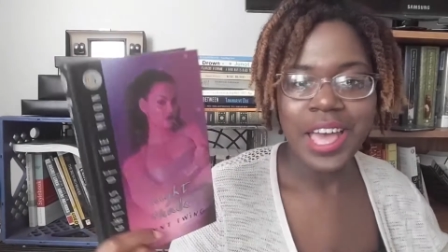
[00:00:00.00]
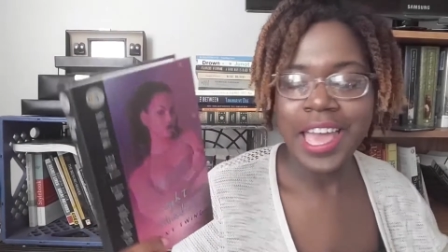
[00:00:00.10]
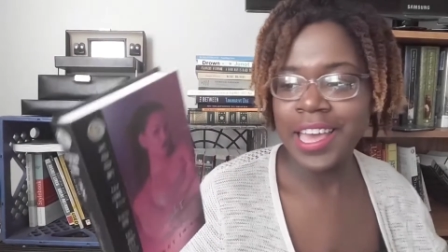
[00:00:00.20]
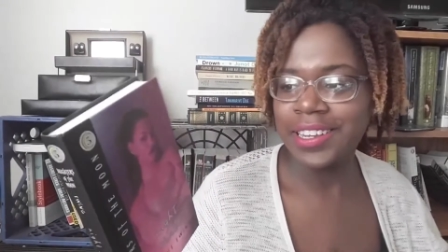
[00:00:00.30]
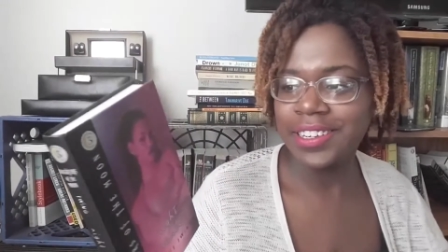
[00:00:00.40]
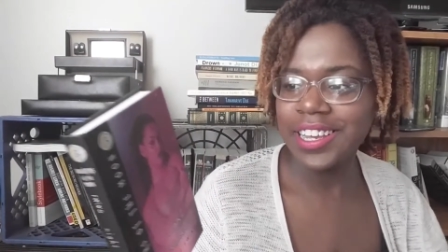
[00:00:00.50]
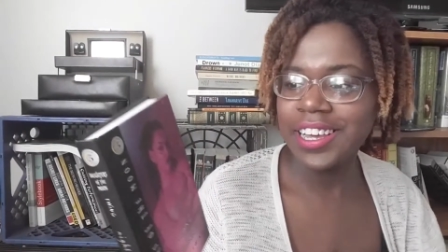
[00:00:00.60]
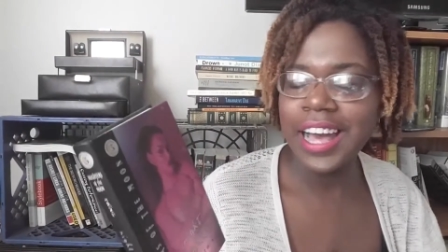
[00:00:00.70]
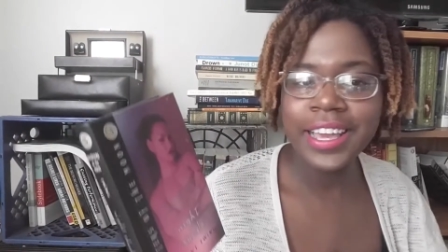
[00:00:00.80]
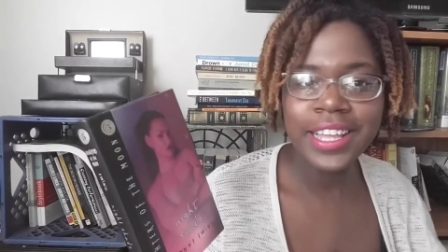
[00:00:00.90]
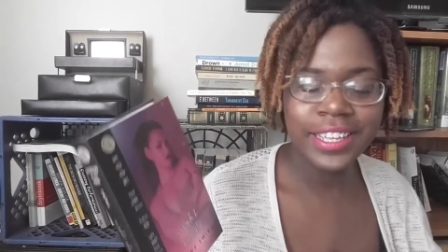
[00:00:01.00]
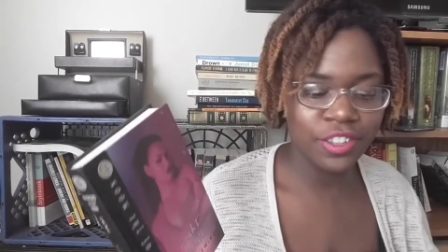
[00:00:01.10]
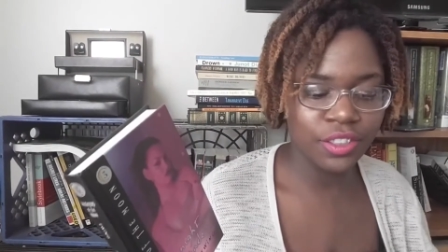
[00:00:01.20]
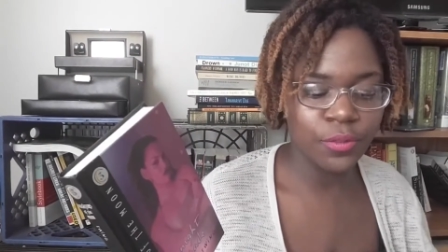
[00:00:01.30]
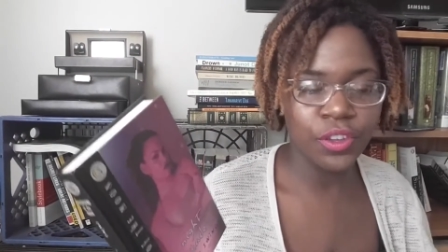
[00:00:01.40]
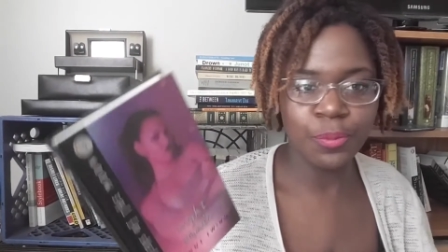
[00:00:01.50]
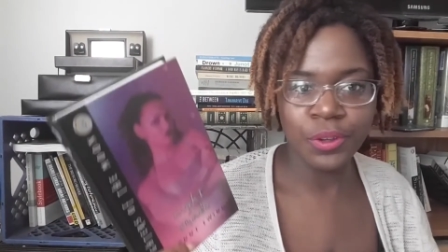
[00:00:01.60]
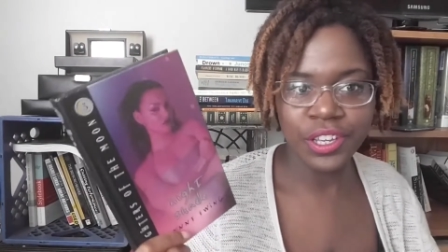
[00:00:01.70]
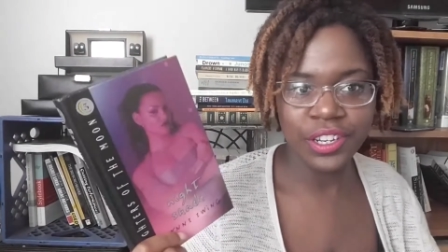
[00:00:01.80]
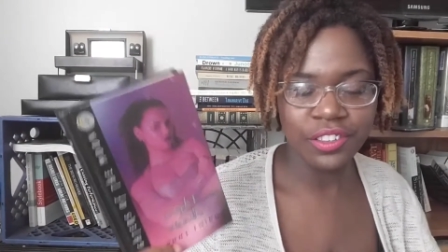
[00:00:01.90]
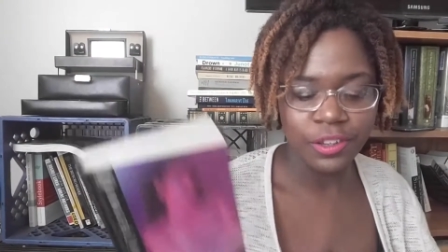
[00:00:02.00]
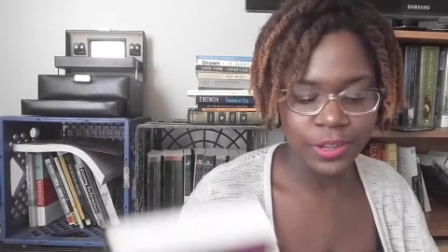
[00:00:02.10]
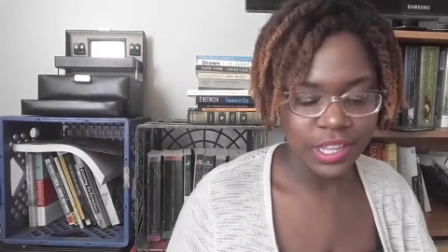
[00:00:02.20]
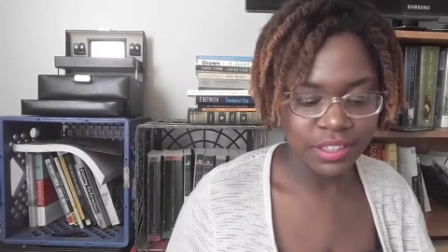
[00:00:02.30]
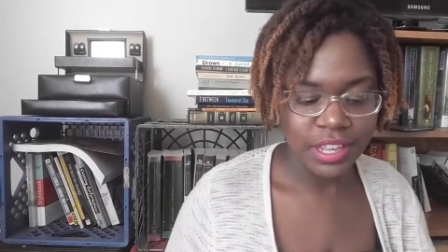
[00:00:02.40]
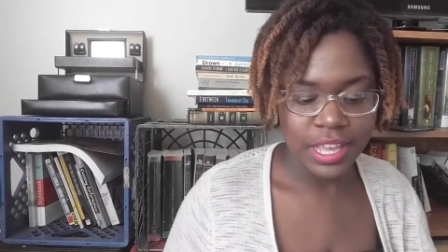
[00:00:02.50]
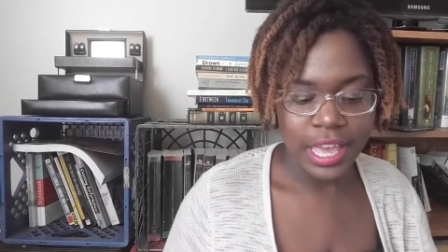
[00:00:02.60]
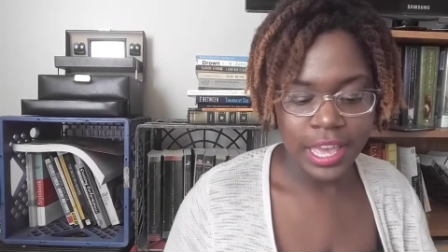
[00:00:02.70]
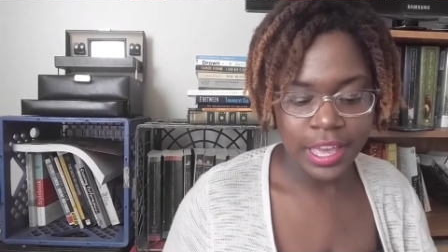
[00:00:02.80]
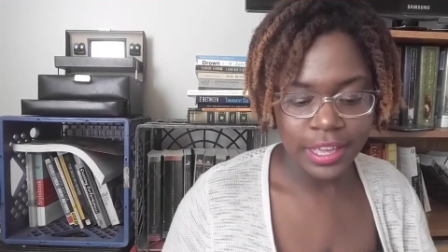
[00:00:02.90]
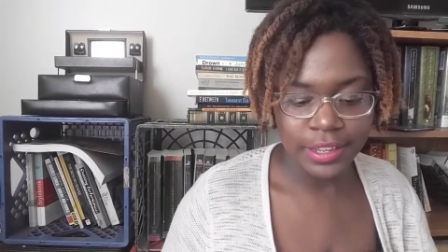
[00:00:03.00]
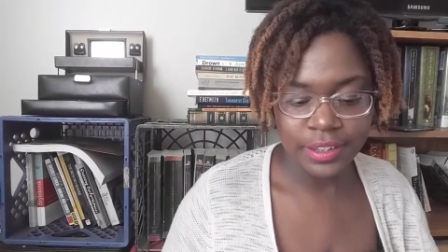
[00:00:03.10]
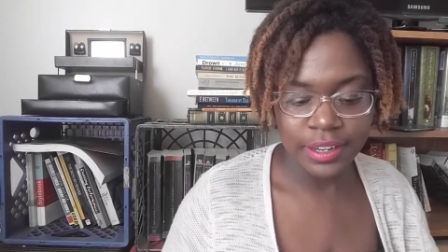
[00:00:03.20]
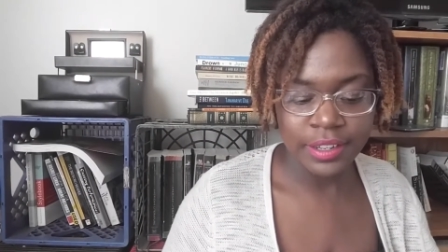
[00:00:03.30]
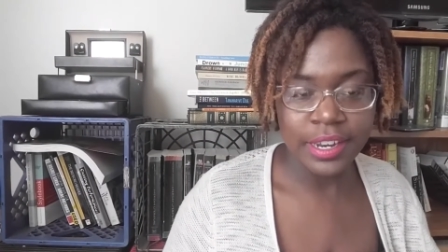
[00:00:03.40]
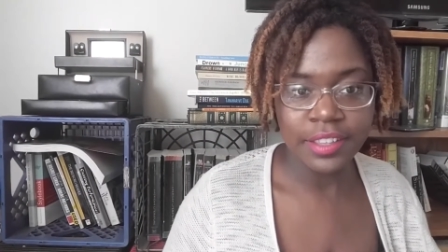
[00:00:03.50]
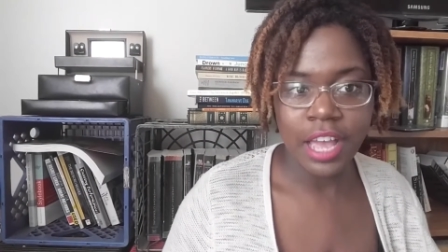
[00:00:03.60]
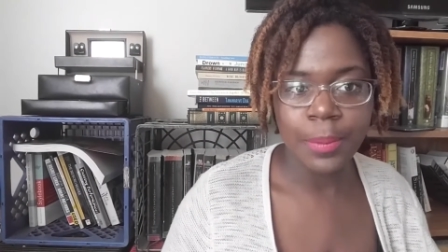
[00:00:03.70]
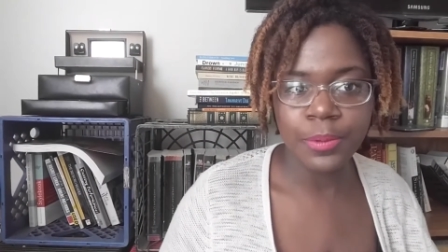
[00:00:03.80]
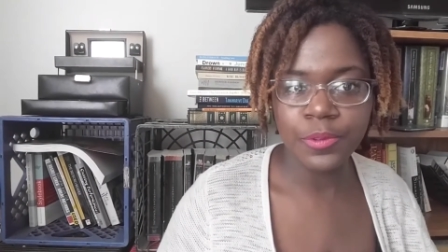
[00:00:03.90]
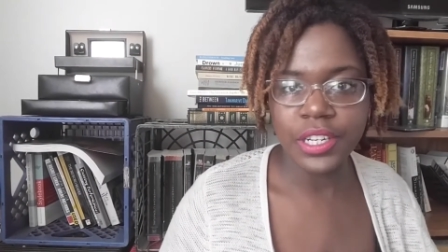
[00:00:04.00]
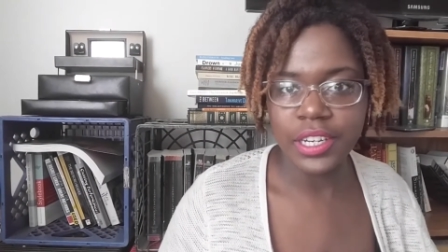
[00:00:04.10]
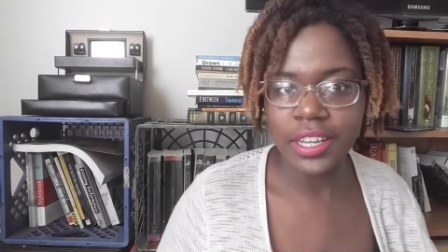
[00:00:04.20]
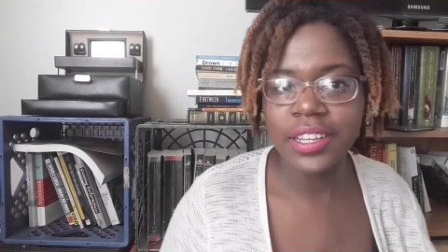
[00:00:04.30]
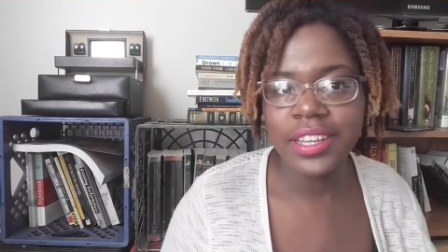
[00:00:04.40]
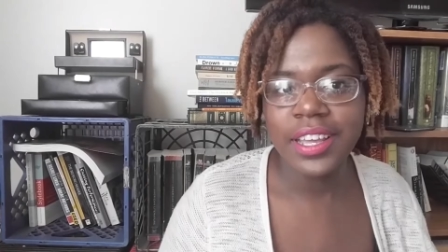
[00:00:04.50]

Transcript: And yeah, I got like to the fifth book in the series and then I stopped reading it.